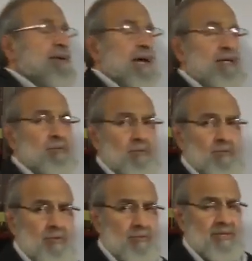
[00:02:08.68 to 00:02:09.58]
a noun
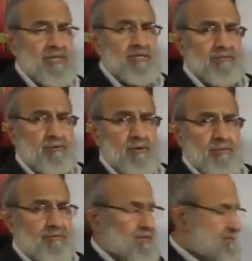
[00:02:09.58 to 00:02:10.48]
would be in the
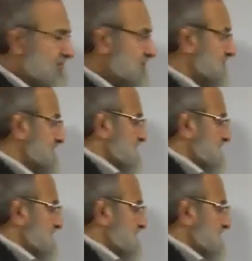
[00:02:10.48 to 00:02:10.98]
form of nasab.